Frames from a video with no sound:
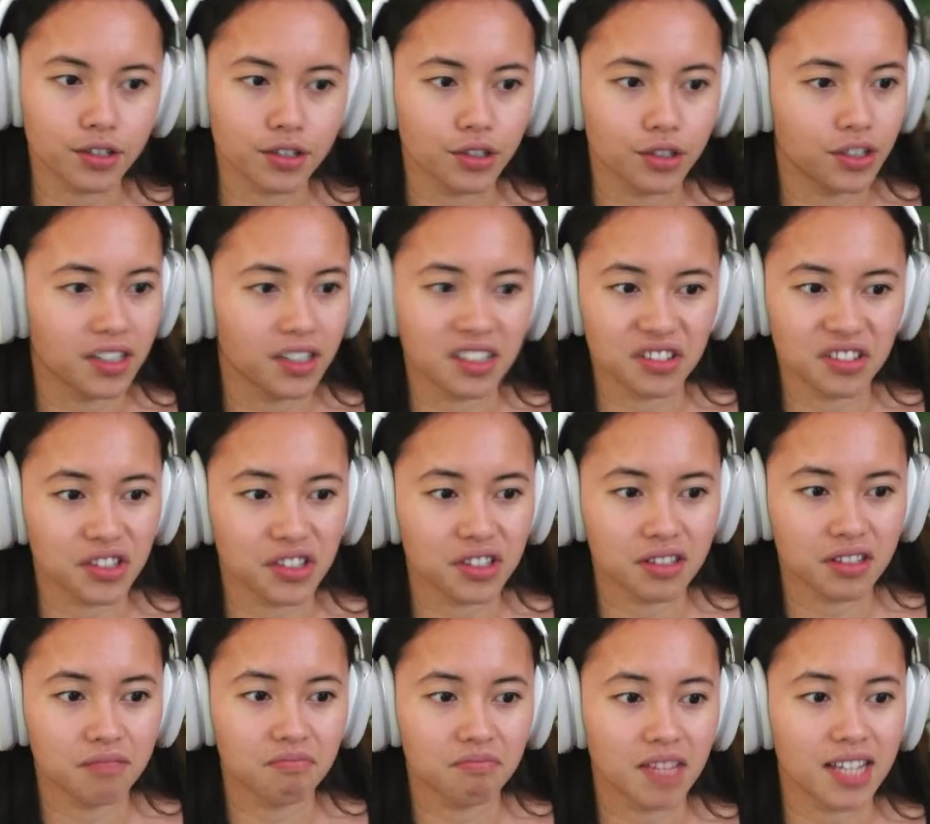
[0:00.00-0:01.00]
so you can
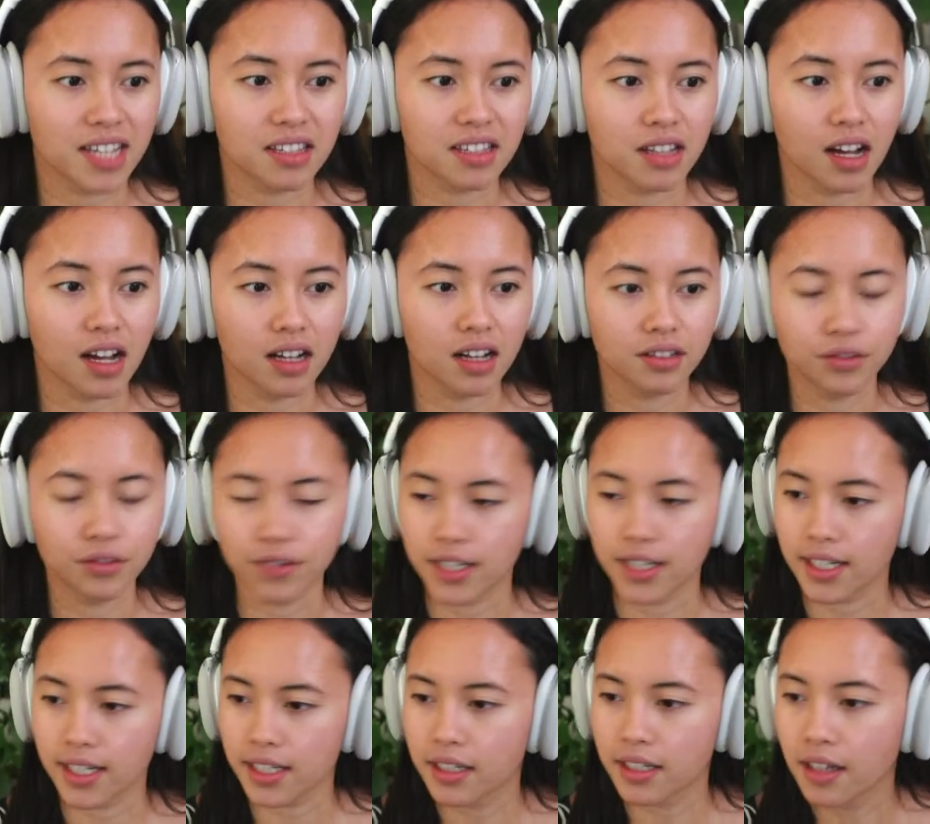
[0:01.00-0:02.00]
just get started,
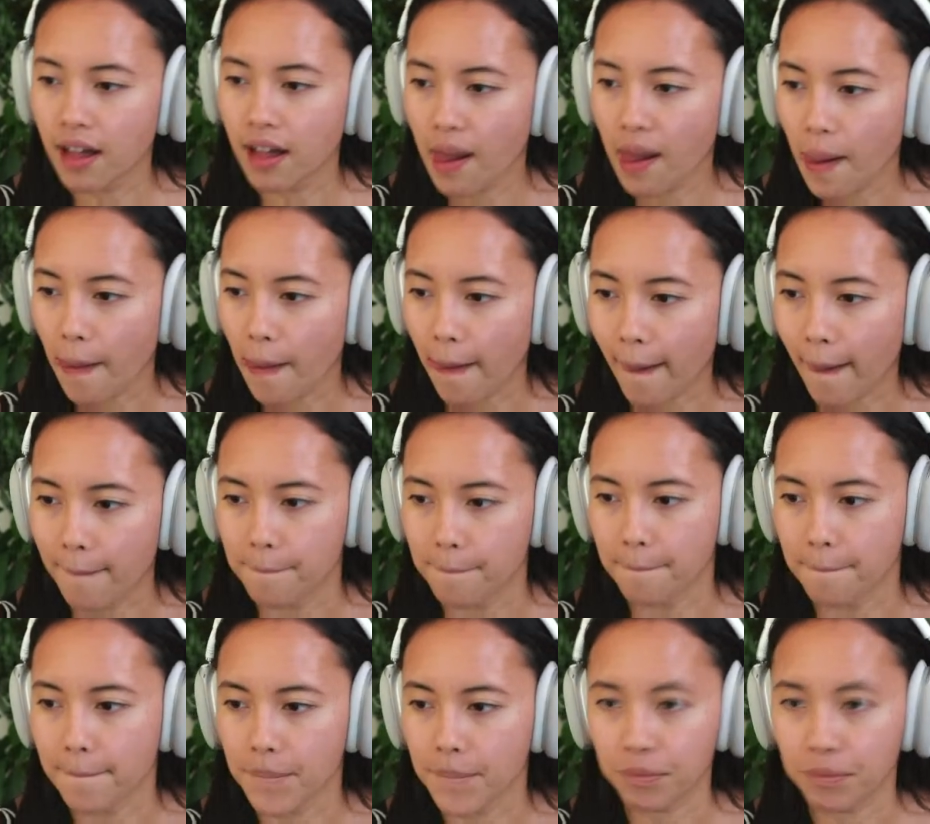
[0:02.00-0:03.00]
really.
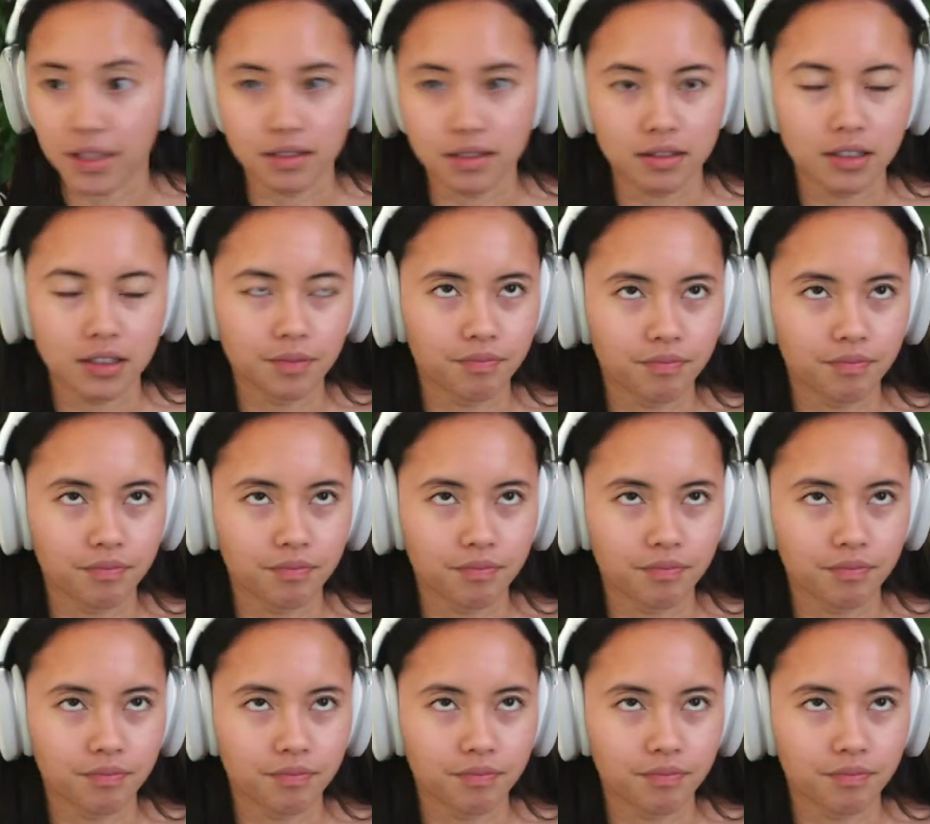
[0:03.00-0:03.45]
And